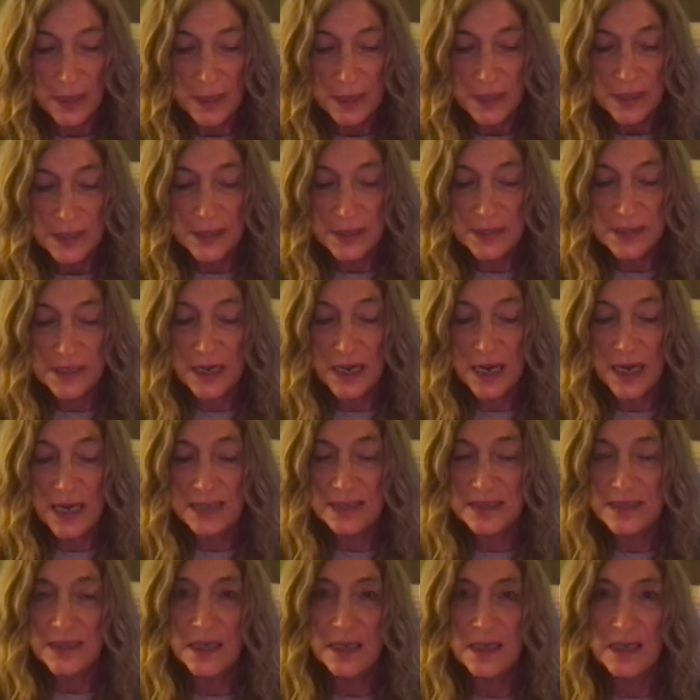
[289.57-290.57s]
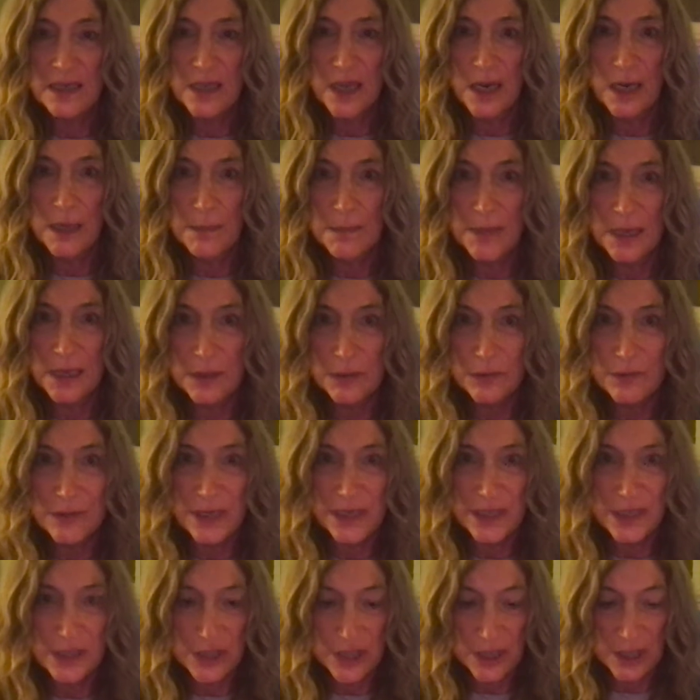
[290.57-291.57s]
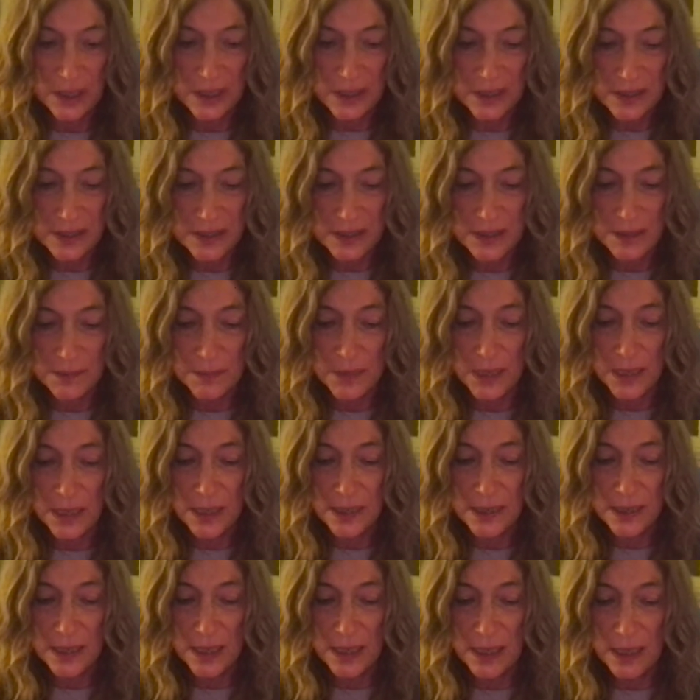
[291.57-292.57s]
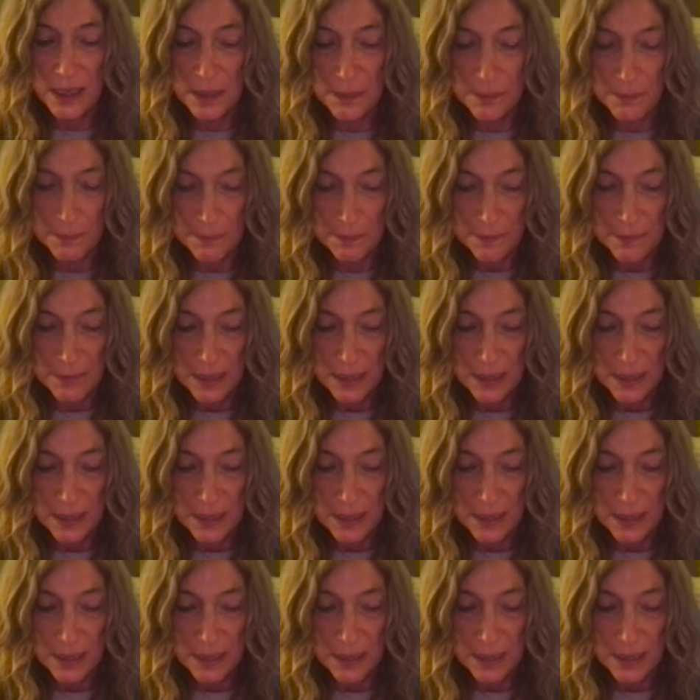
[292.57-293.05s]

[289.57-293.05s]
Yatha sankyam anudeshaha samanam.